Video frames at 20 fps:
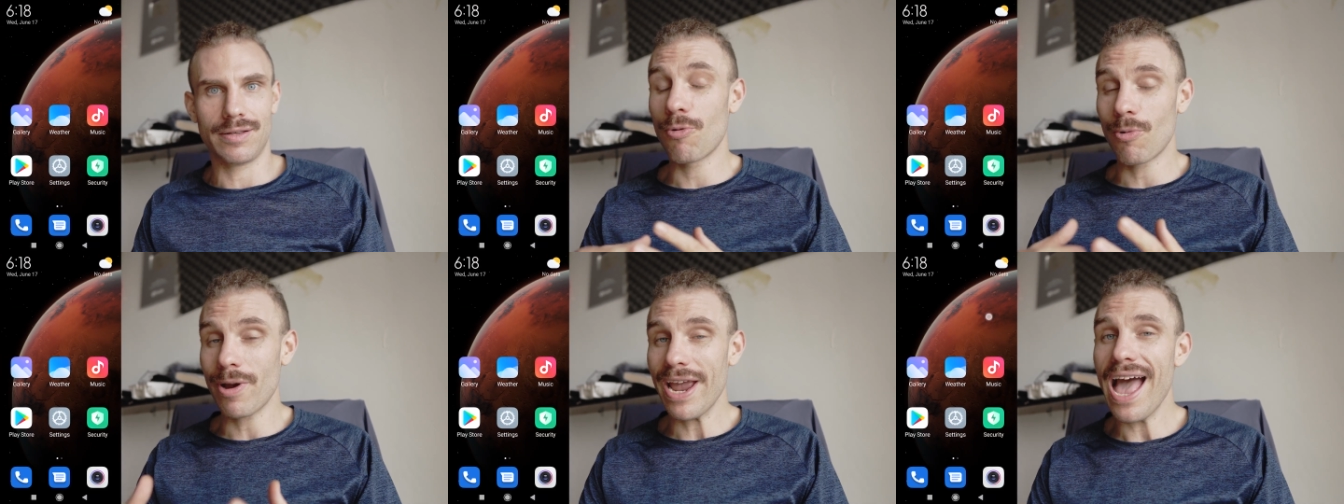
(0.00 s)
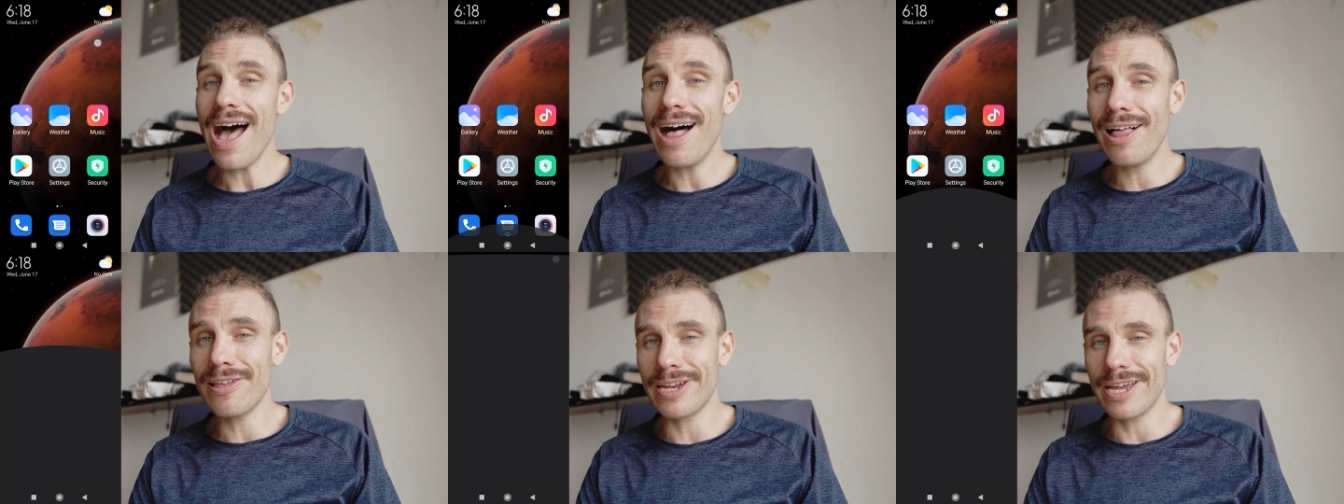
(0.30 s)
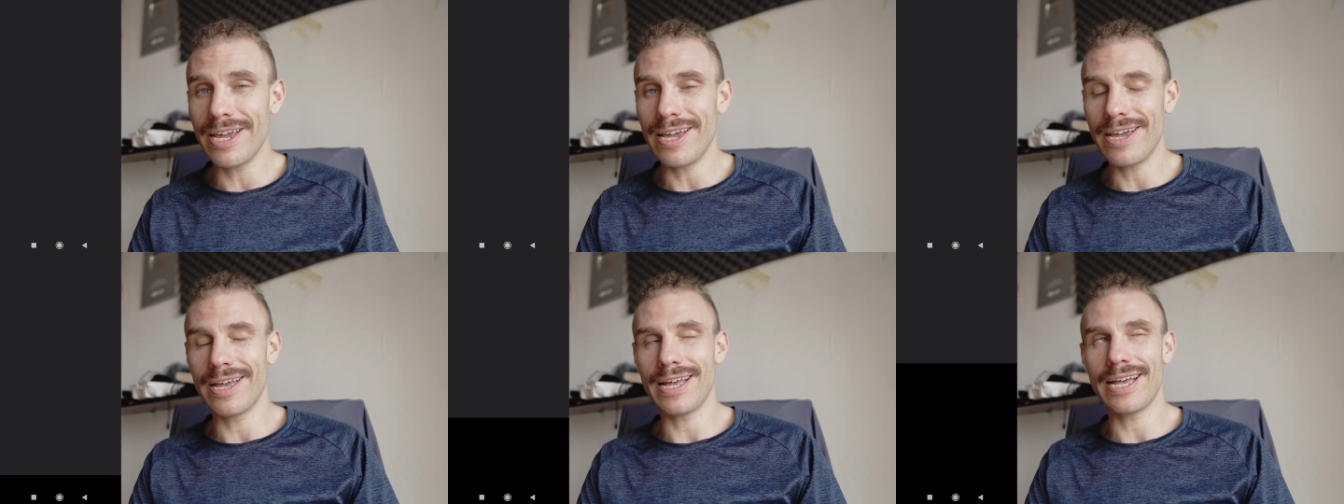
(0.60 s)
The
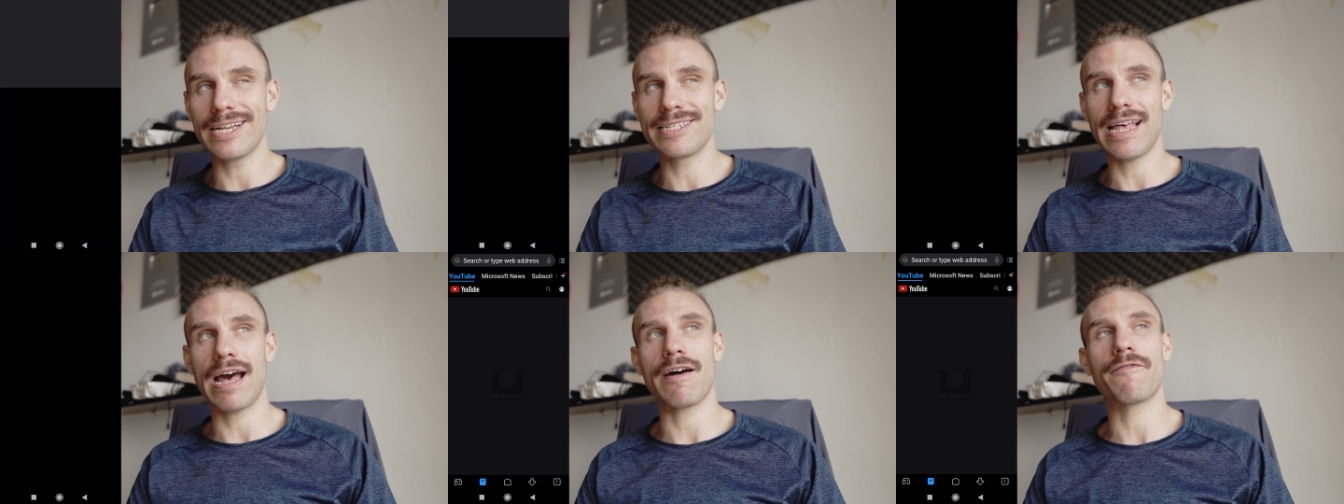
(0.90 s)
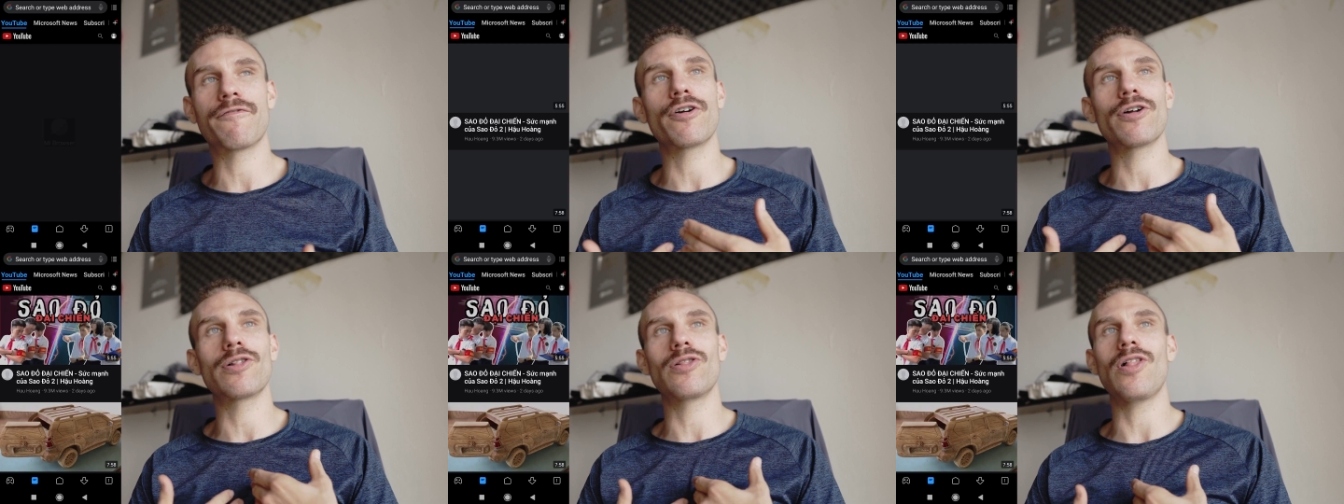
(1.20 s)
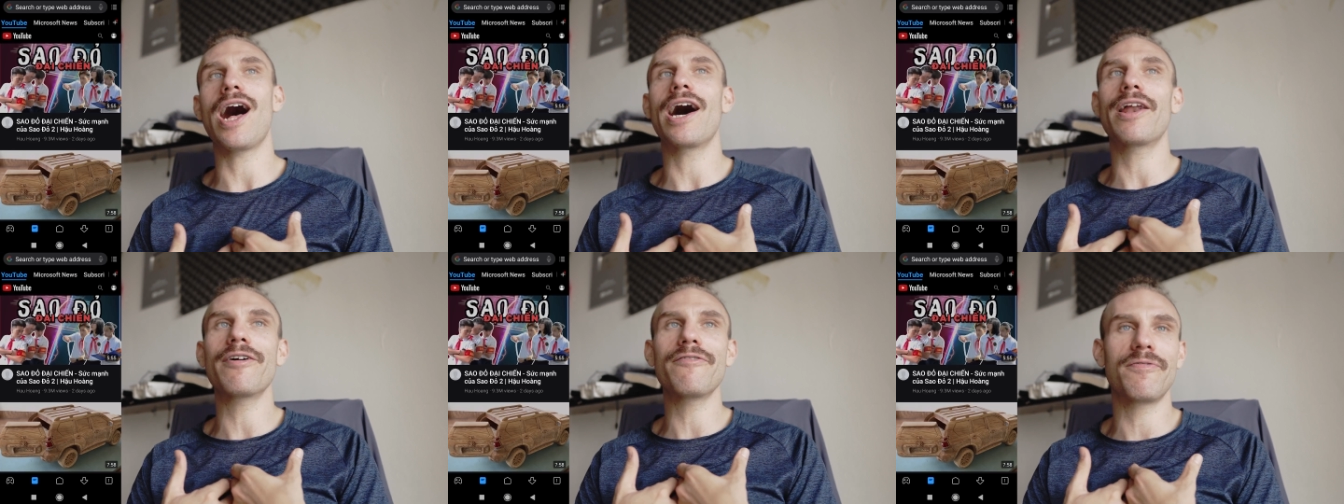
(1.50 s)
reality is that for a
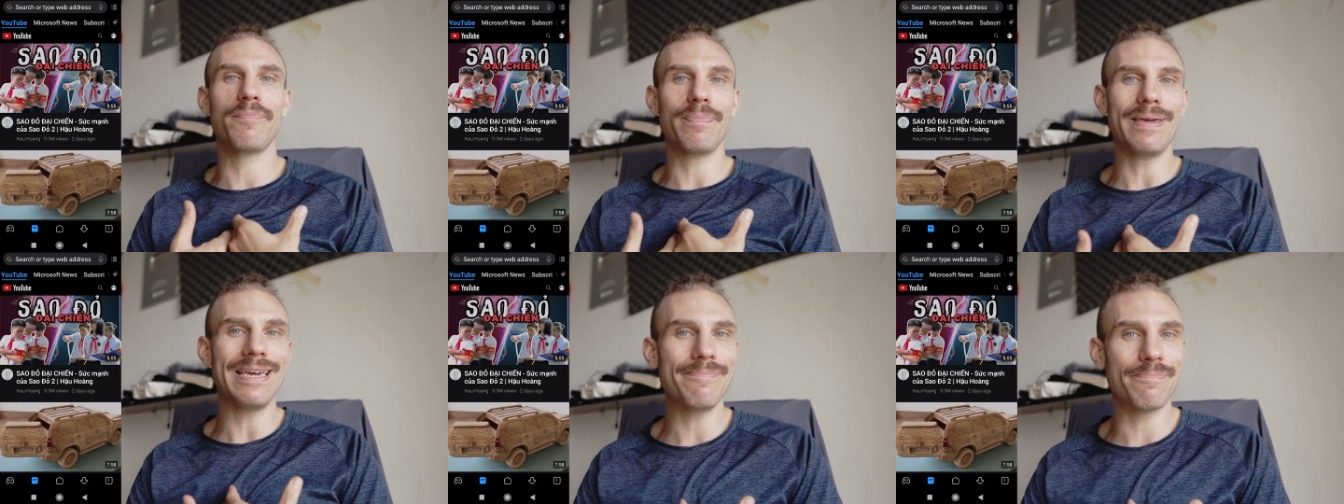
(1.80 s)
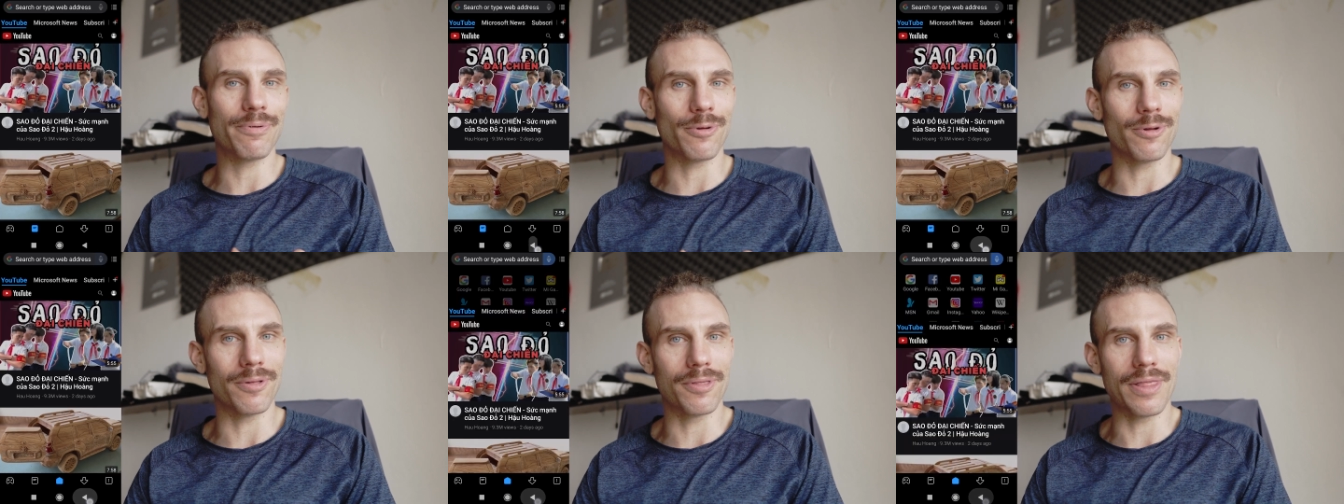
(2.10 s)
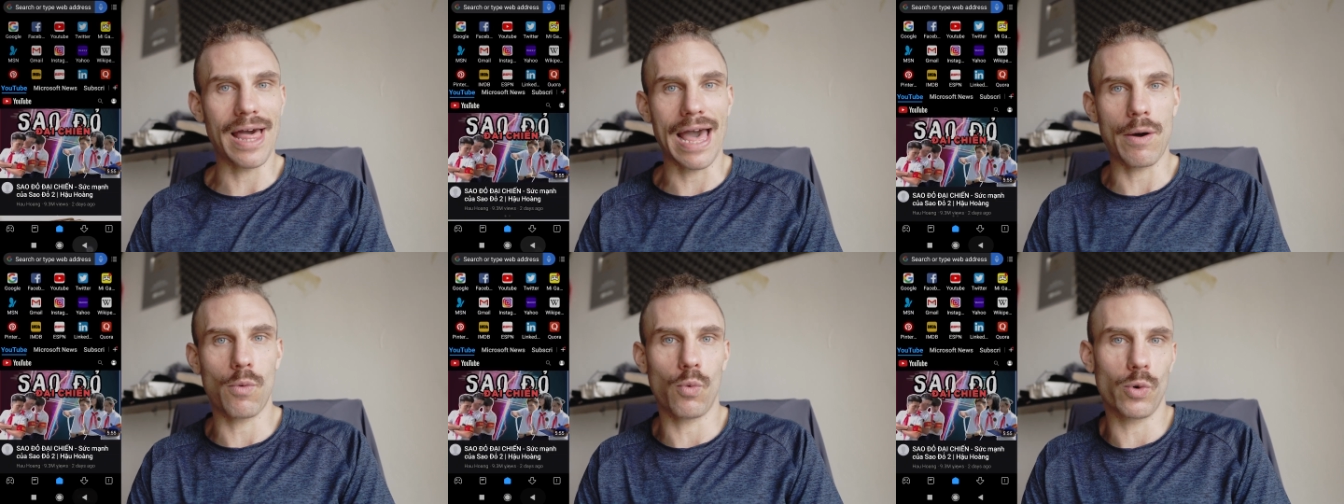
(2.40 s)
lot of people
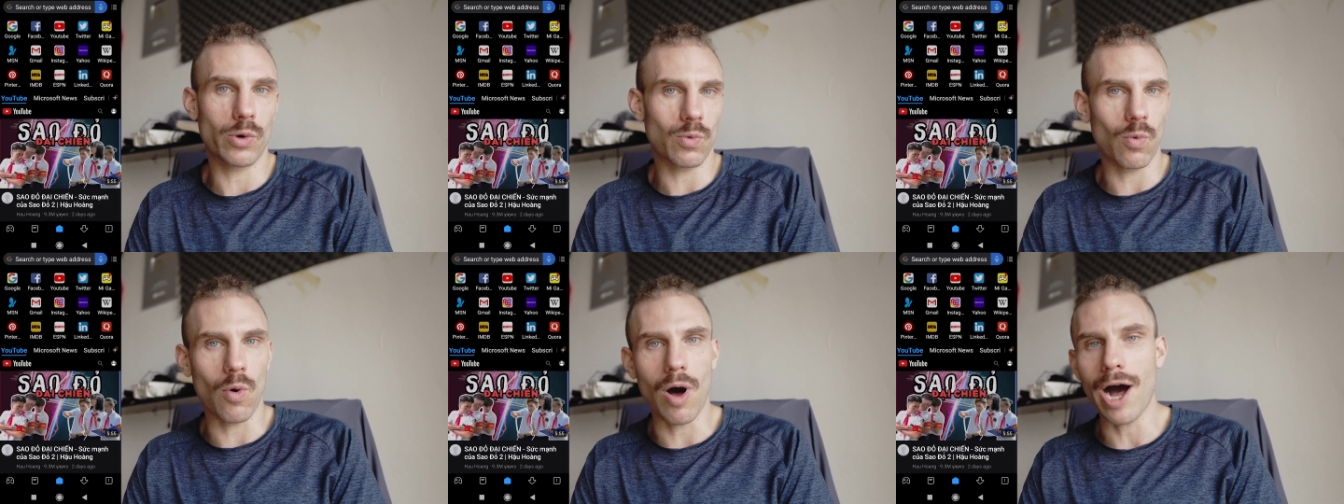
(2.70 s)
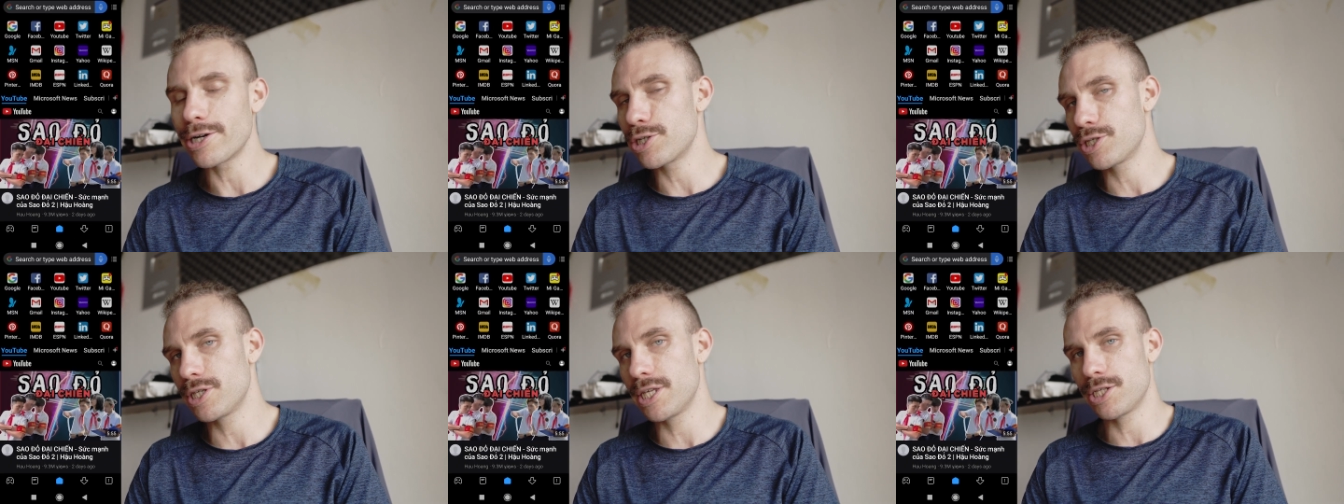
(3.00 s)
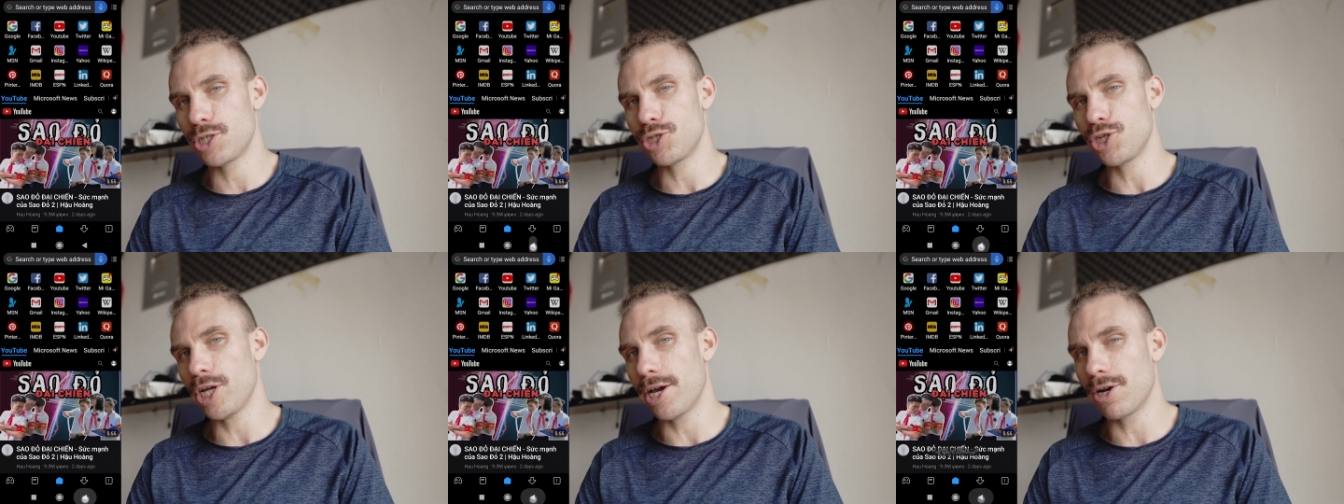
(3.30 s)
that would watch
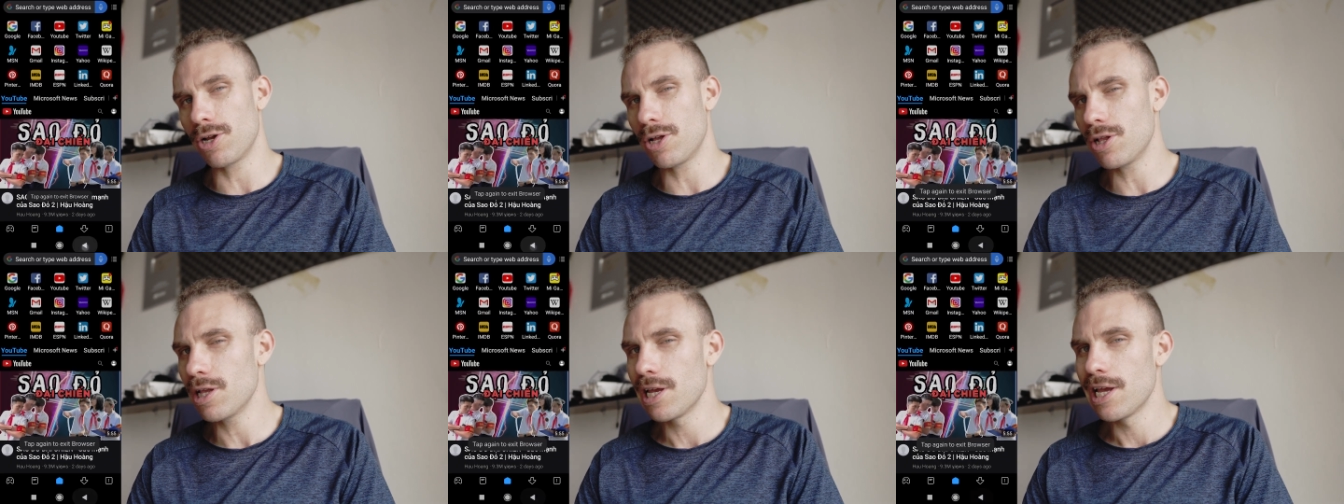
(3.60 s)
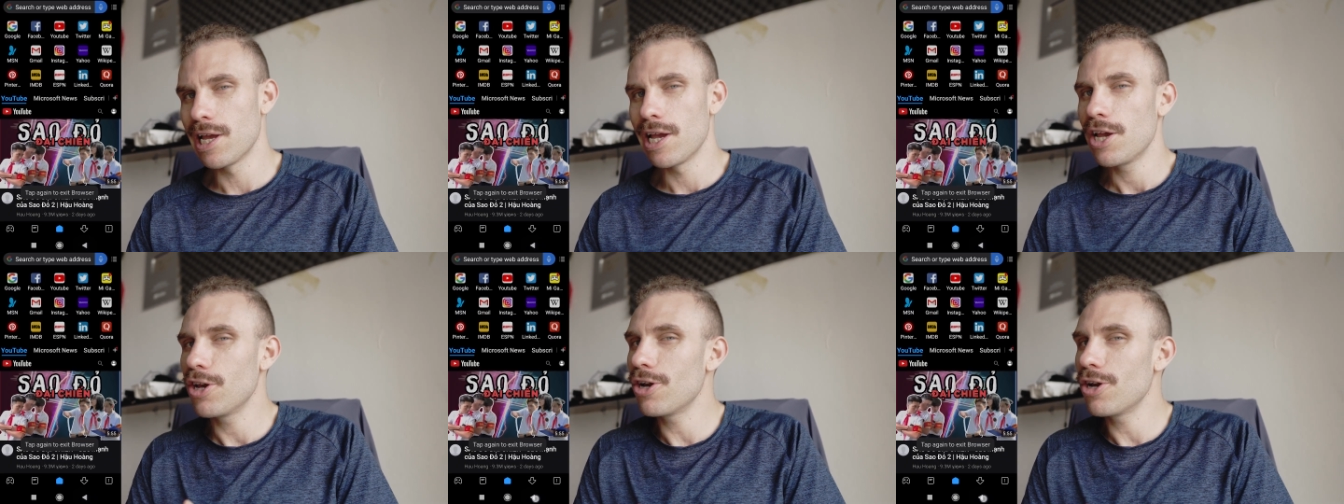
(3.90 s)
this channel,